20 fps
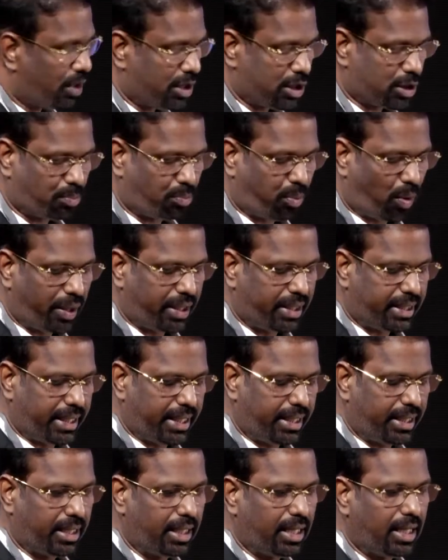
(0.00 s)
is
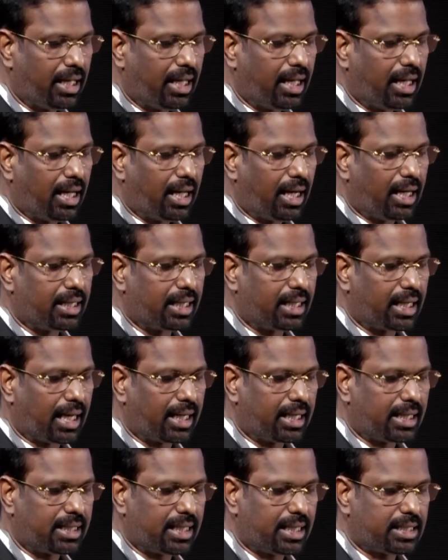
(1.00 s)
pointing. And then
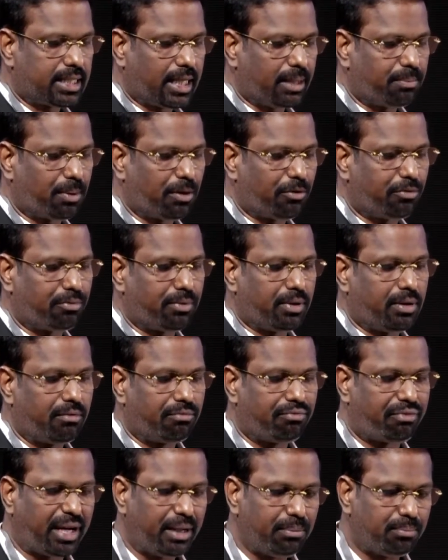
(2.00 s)
another type of
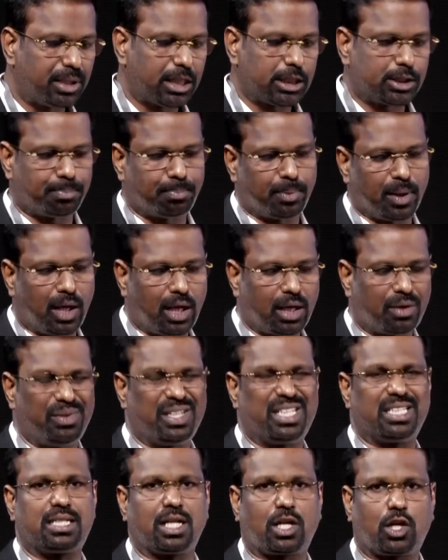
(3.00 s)
fibrous plaque,
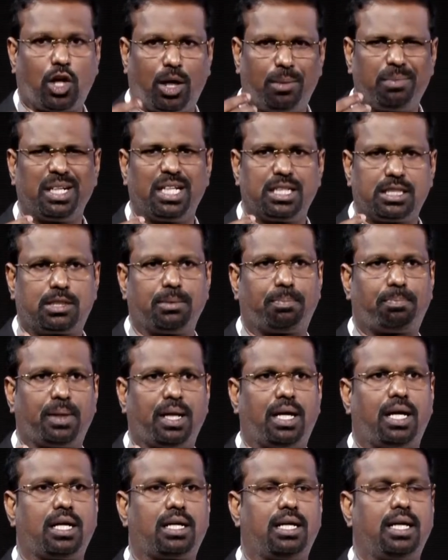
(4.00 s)
which is the commonest
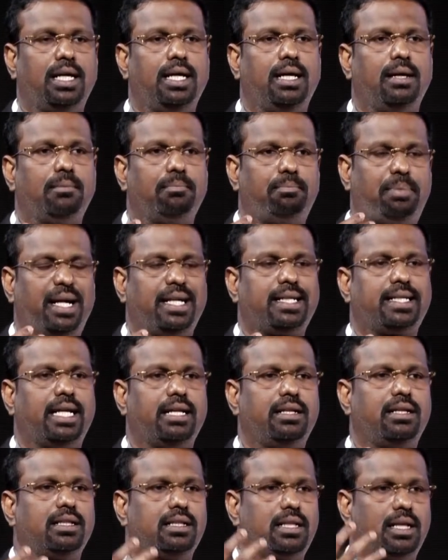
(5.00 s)
plaque
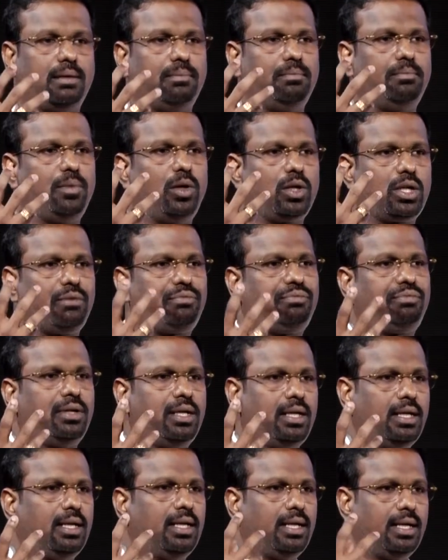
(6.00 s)
pattern, the mode
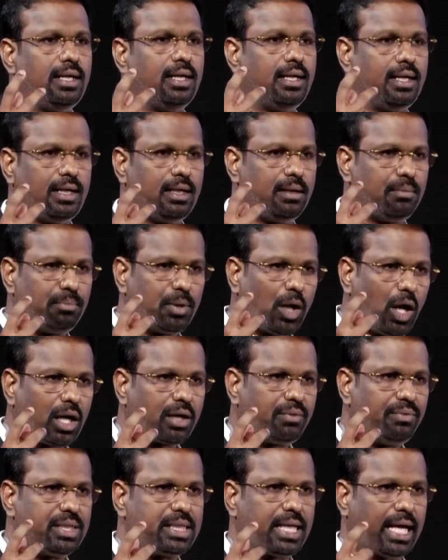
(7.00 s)
of
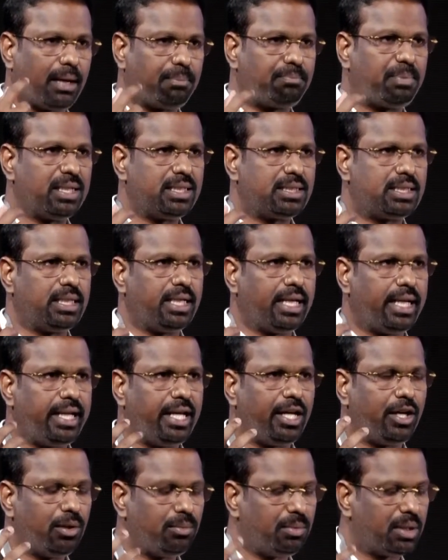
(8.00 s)
block which happens in
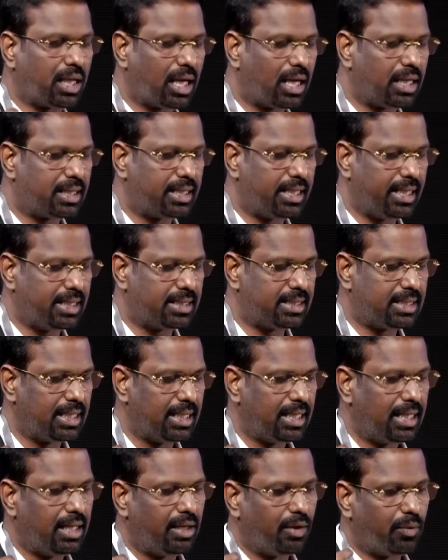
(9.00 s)
any human arteries,
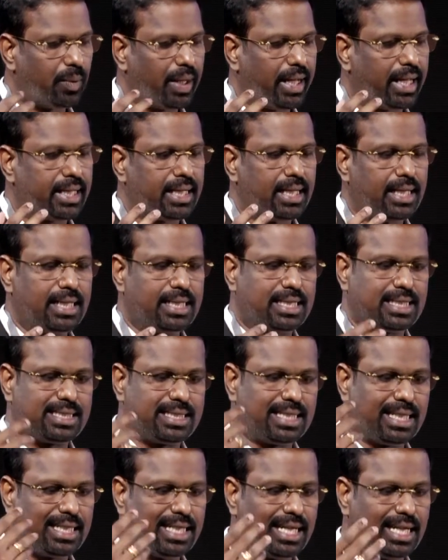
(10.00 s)
where it is
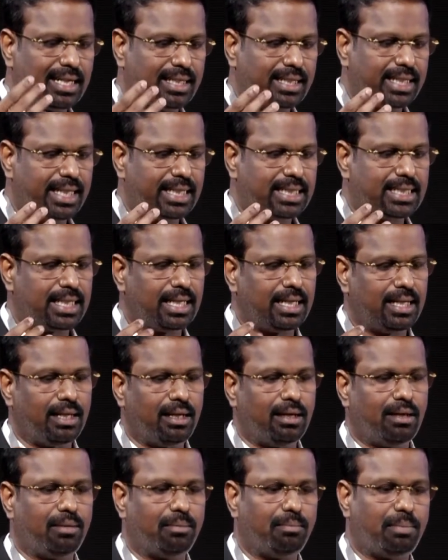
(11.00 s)
signal rich,
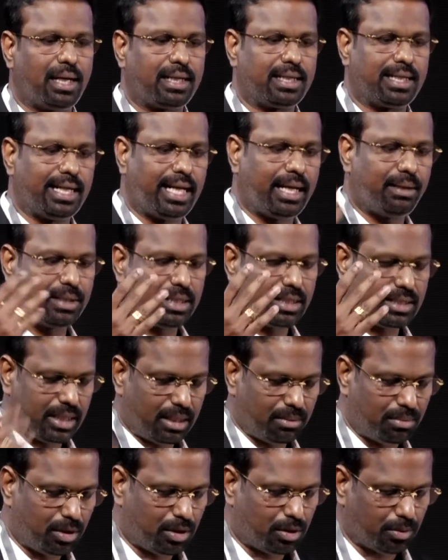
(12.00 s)
but light is
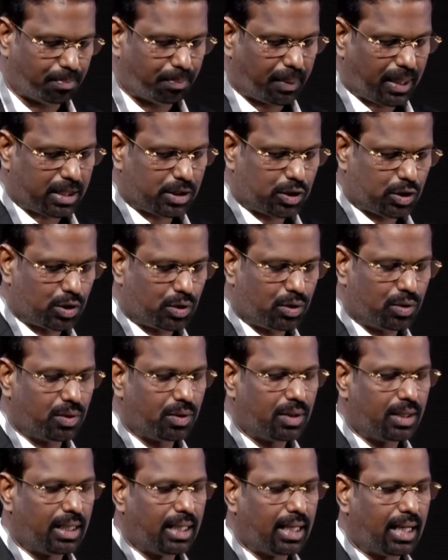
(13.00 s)
able to pass
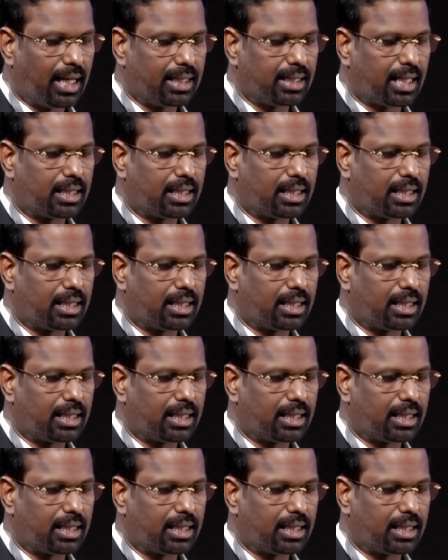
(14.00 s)
through. And the